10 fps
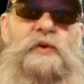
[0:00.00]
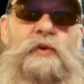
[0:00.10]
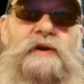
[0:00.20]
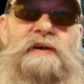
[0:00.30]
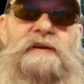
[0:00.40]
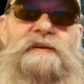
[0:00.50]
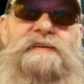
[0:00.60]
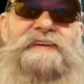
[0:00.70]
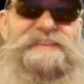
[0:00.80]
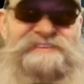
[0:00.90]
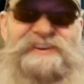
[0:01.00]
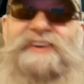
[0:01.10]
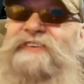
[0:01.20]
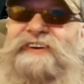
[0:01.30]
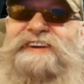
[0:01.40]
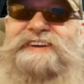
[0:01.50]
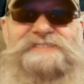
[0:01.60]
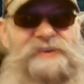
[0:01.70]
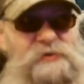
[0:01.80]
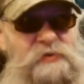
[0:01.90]
to work. It's going to work.
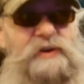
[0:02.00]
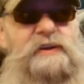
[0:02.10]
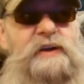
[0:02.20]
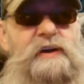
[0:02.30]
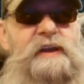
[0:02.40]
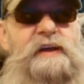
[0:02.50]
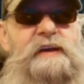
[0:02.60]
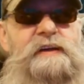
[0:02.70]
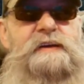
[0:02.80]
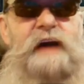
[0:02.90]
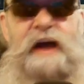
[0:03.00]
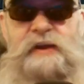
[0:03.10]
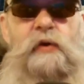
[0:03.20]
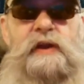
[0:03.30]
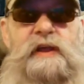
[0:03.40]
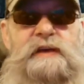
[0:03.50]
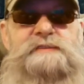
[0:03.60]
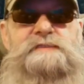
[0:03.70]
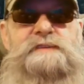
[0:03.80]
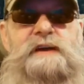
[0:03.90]
It's going to work good. I know it
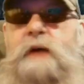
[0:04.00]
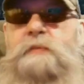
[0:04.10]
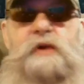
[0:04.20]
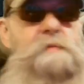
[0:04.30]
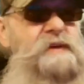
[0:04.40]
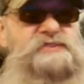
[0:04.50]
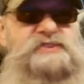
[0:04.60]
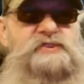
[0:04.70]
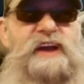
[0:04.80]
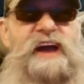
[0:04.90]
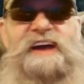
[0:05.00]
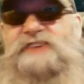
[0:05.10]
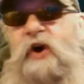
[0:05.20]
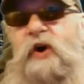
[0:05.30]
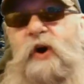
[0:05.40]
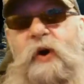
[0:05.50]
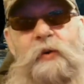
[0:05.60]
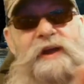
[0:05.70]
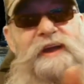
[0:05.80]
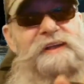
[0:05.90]
is. I'm going to miss you guys all
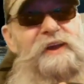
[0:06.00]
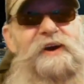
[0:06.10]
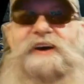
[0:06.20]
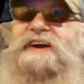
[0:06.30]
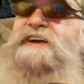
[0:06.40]
week long.